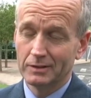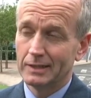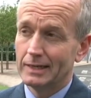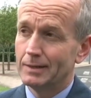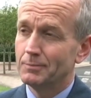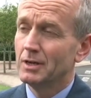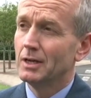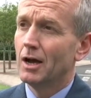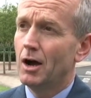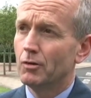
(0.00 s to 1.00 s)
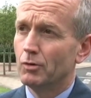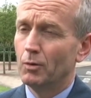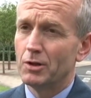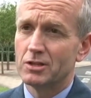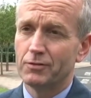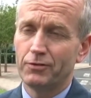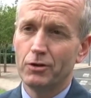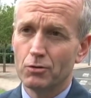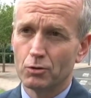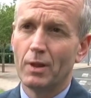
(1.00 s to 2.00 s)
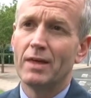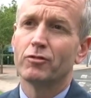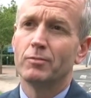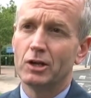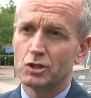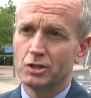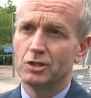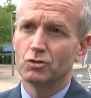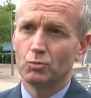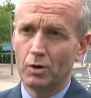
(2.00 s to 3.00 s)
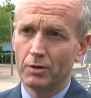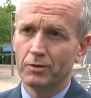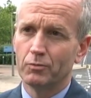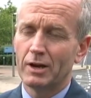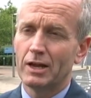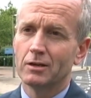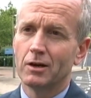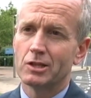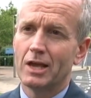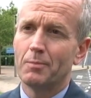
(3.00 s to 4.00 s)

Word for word: Um, our role is to fuse all that information into one recognised air